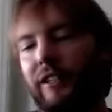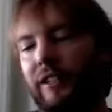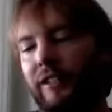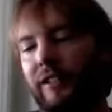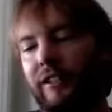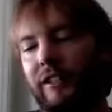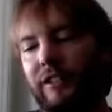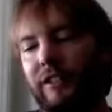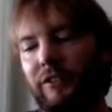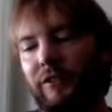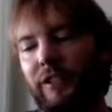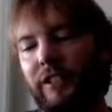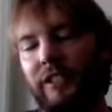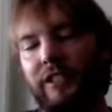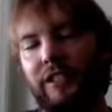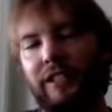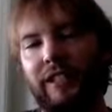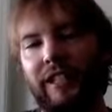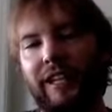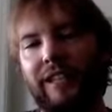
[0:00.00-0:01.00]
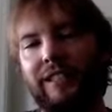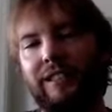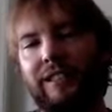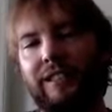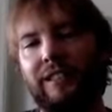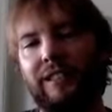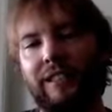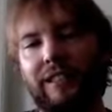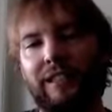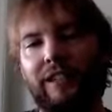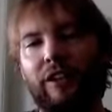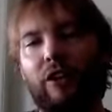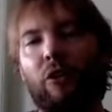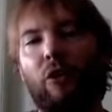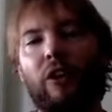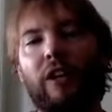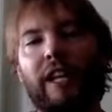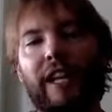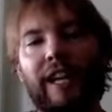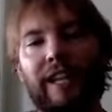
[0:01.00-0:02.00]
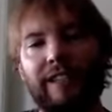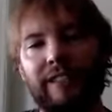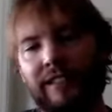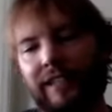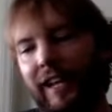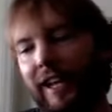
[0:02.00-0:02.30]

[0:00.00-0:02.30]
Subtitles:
on August 1st, or less.